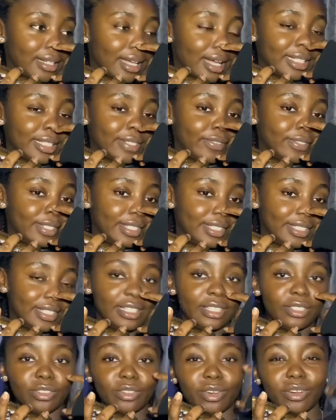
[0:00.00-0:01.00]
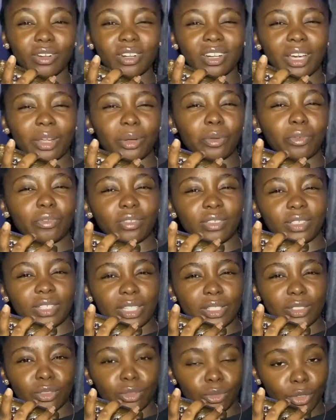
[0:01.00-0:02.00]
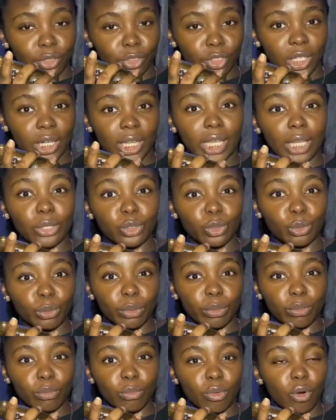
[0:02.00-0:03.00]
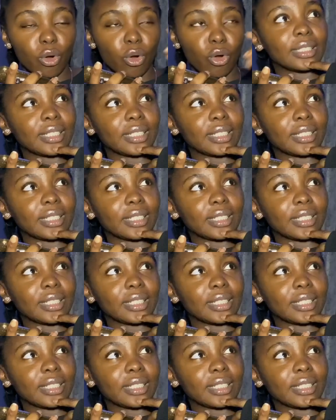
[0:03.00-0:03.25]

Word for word: activities, and you all kind of get to know each other a little bit more.